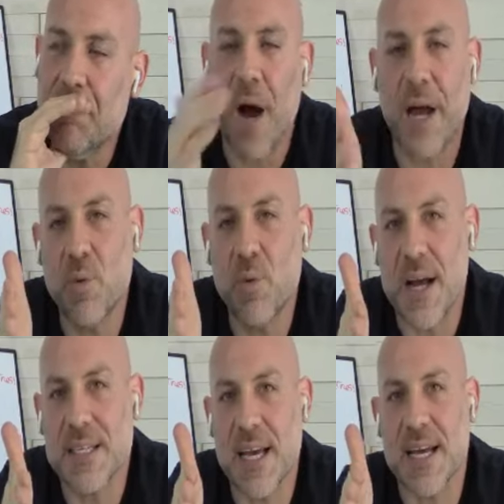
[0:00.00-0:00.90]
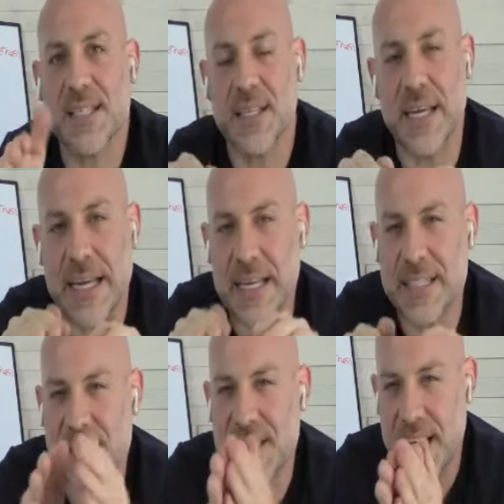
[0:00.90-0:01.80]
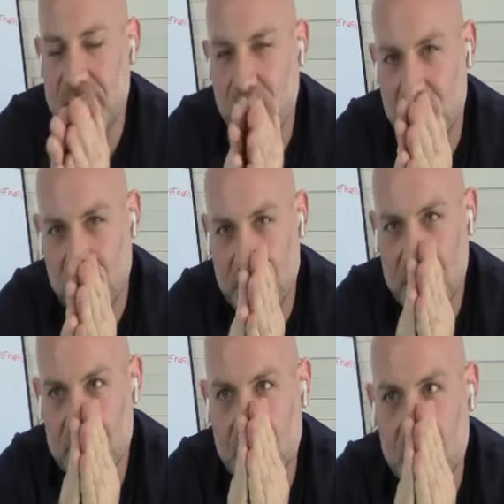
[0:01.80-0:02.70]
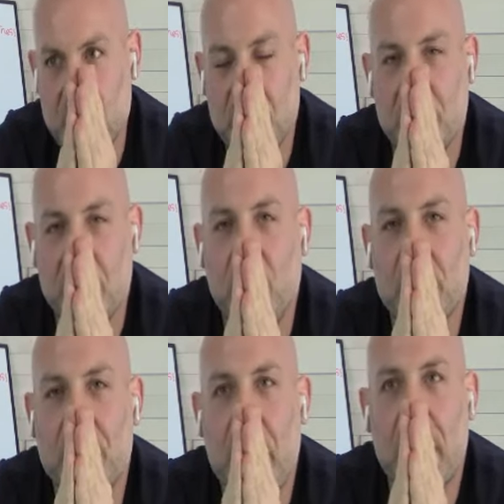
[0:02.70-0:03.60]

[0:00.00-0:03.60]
body-wise, as in it needs to stand up to it. So you don't want to